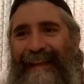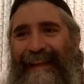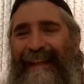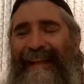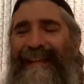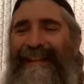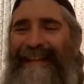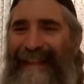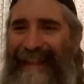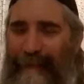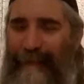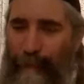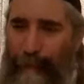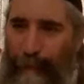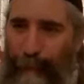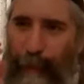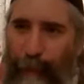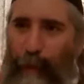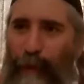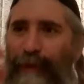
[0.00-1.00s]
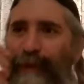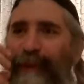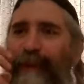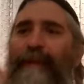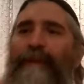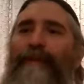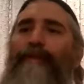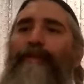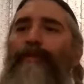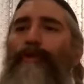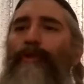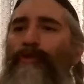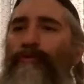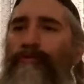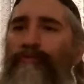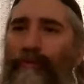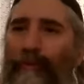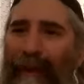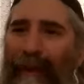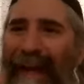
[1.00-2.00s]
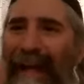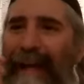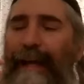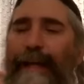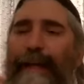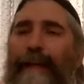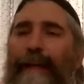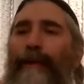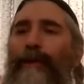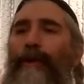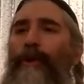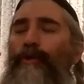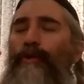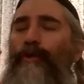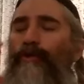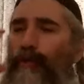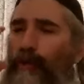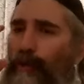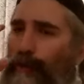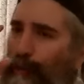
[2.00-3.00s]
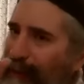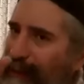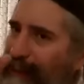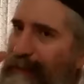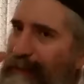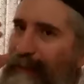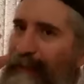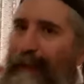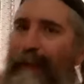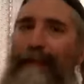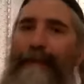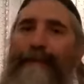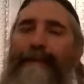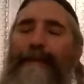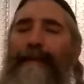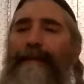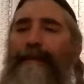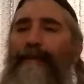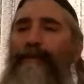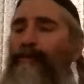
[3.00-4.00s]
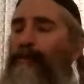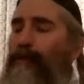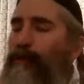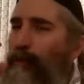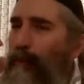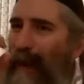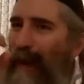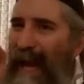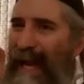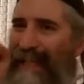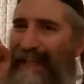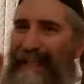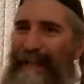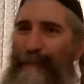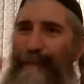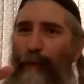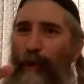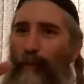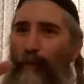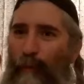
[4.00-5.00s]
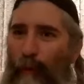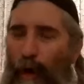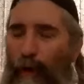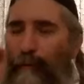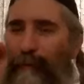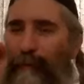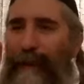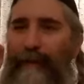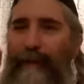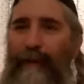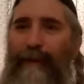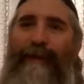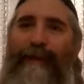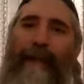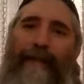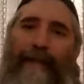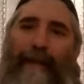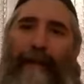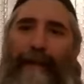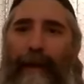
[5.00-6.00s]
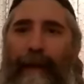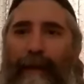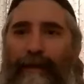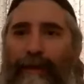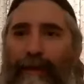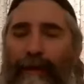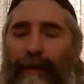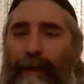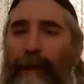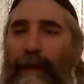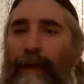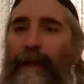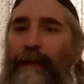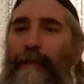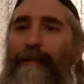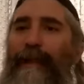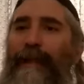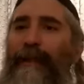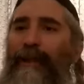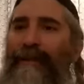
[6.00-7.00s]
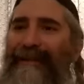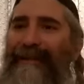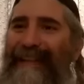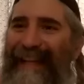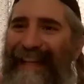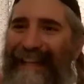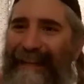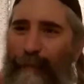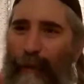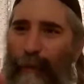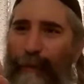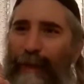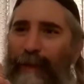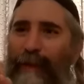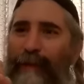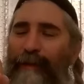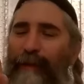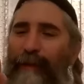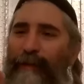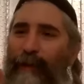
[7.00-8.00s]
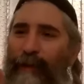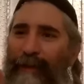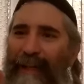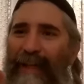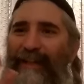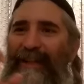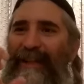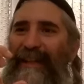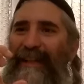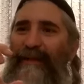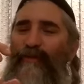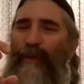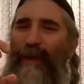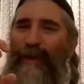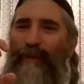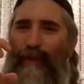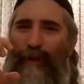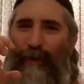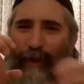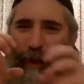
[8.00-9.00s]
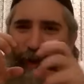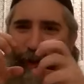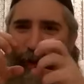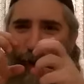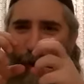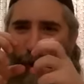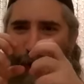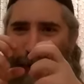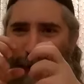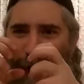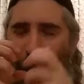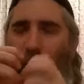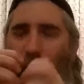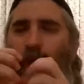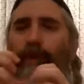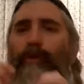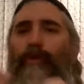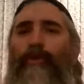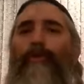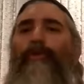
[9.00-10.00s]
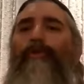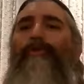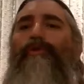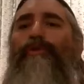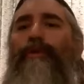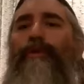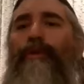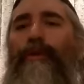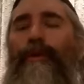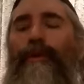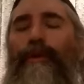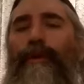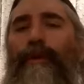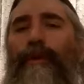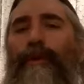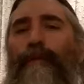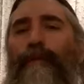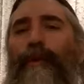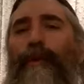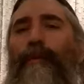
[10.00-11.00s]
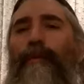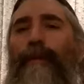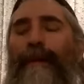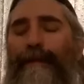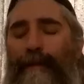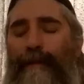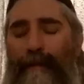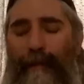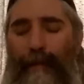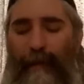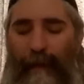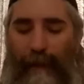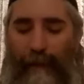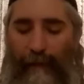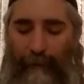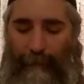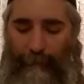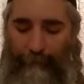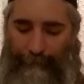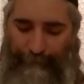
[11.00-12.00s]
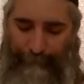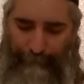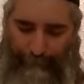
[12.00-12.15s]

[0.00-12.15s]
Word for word: And it's important to try to crystallize this, to grasp a moment of that connection, because that moment of connection is what we're going to hold on to for the rest of the year.